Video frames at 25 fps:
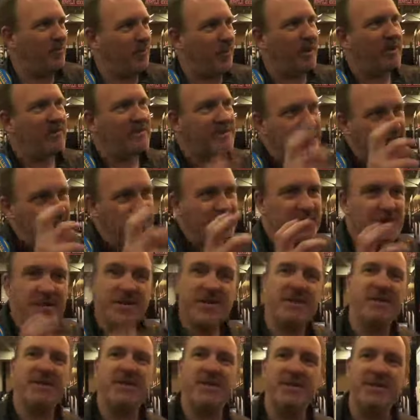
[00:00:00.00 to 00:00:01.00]
Well, you can
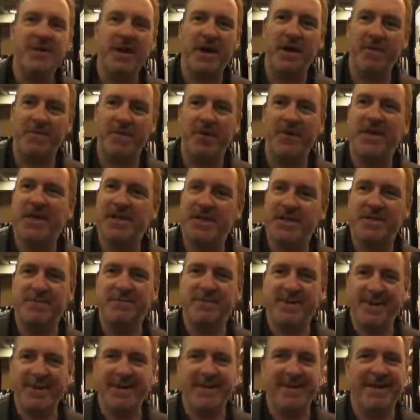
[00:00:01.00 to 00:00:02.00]
see those harmonics
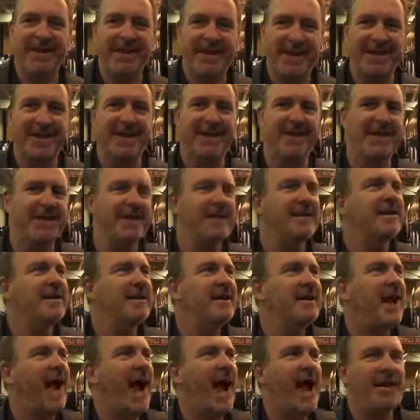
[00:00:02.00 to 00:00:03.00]
completely clearly,
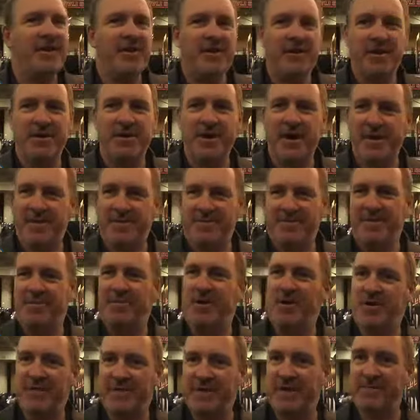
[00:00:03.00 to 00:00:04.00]
and you can either
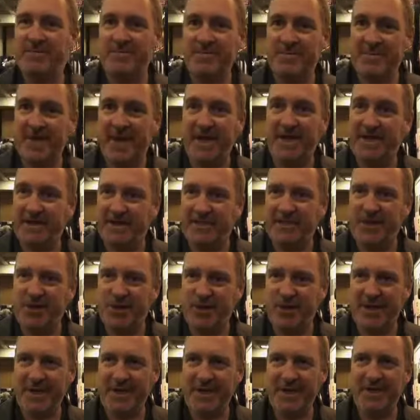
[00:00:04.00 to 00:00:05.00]
remove them
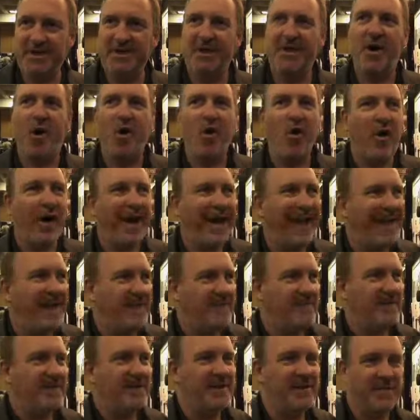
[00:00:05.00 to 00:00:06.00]
individually, or
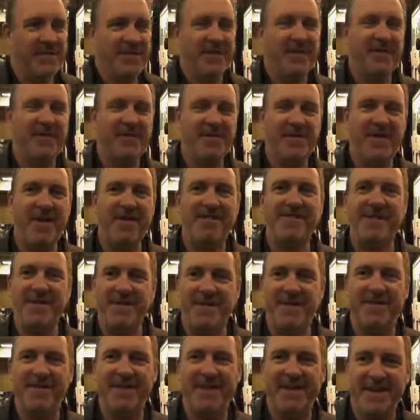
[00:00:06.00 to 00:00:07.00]
even if you're very,
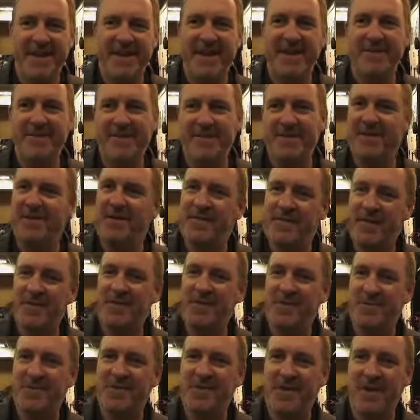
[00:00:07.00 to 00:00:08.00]
very careful and have
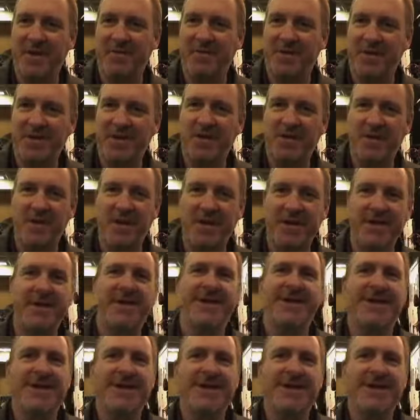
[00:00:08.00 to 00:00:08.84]
got some time to do it,